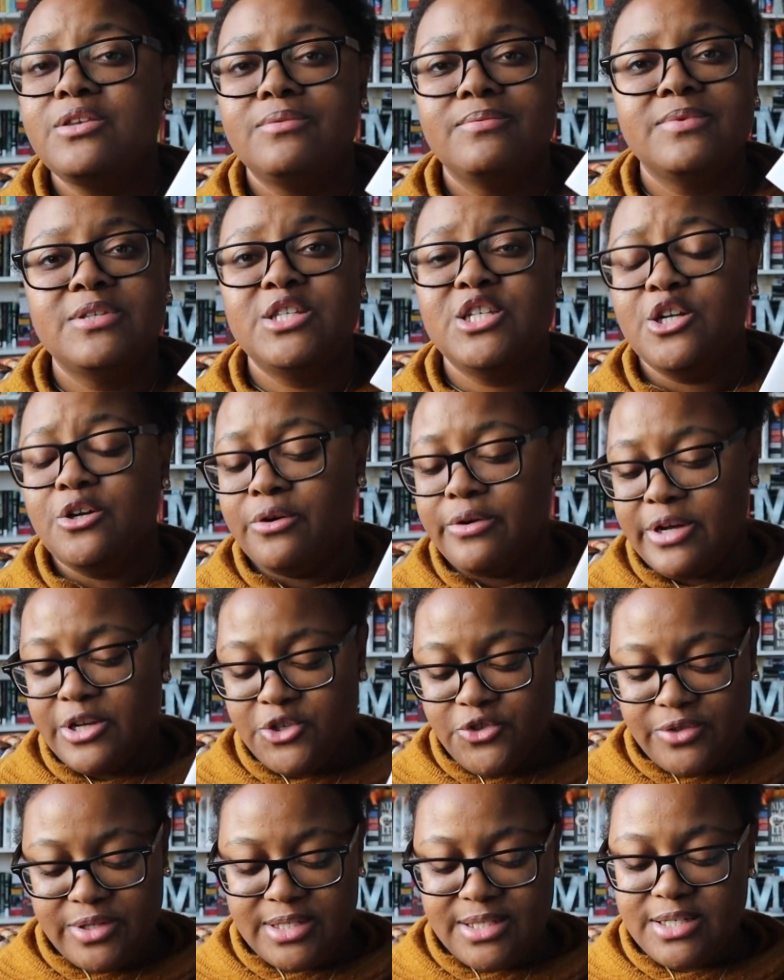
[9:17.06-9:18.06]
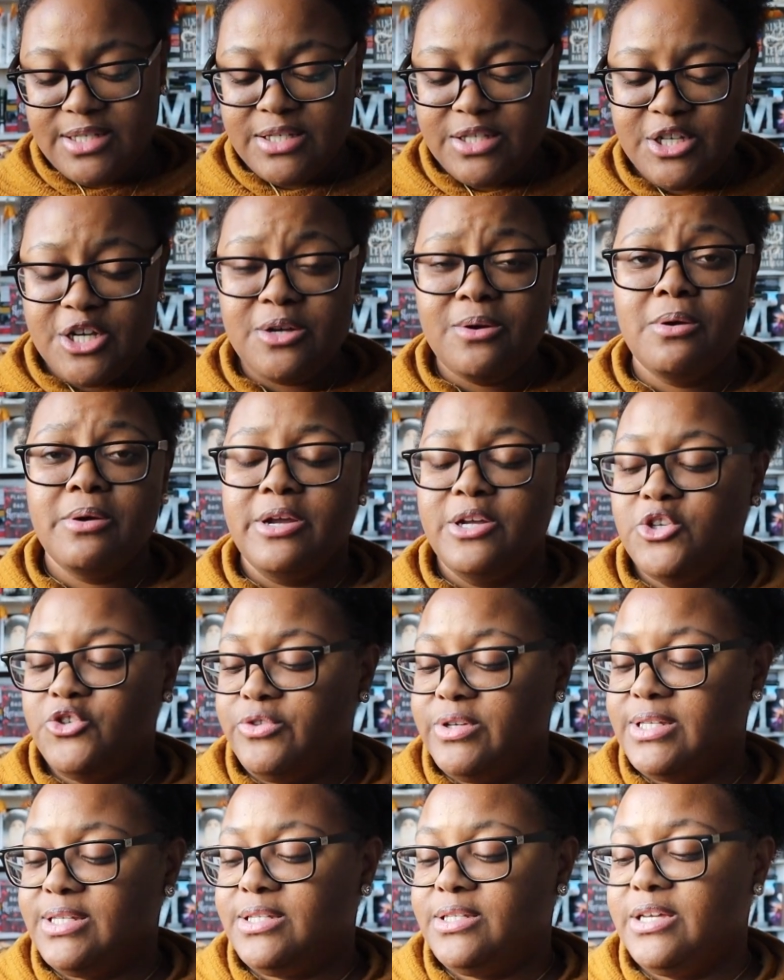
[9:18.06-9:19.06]
Zero
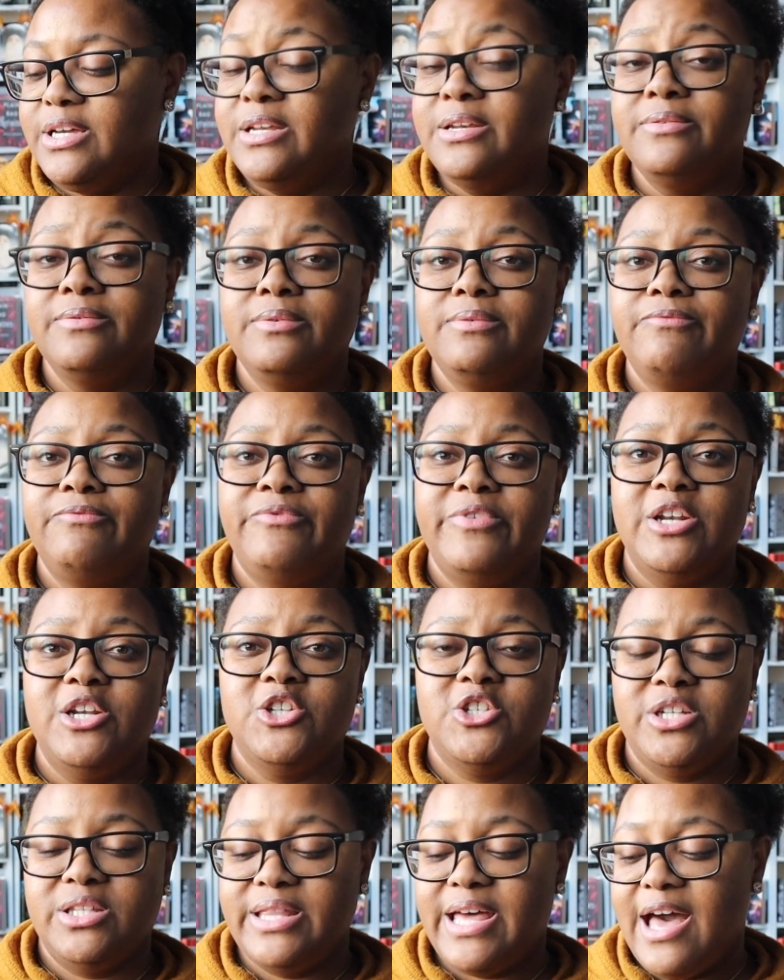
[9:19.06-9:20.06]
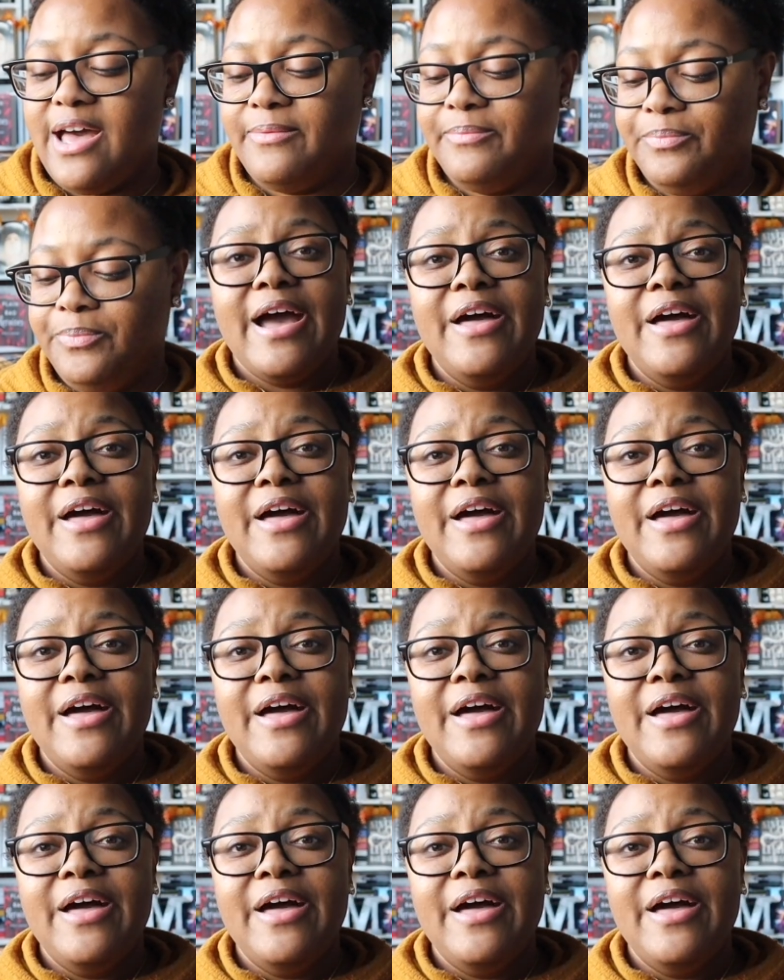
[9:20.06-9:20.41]
interest in finishing that.